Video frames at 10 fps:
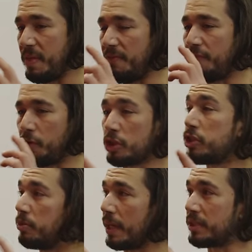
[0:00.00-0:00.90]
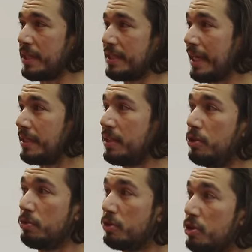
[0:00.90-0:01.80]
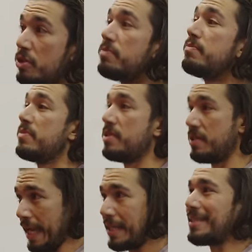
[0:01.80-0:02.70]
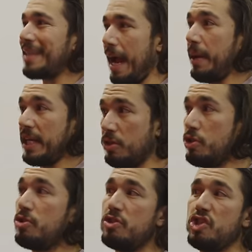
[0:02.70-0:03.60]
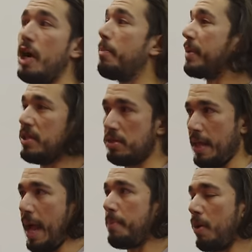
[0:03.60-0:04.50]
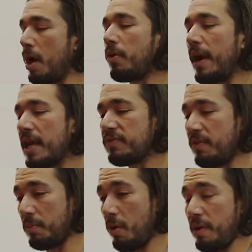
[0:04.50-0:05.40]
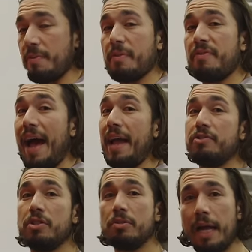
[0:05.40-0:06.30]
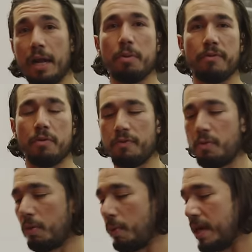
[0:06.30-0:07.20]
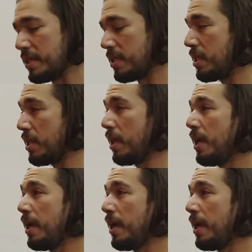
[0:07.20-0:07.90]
first two exercises that I did to like jump into that progress from going from a 5-2 down to a 4-4 was the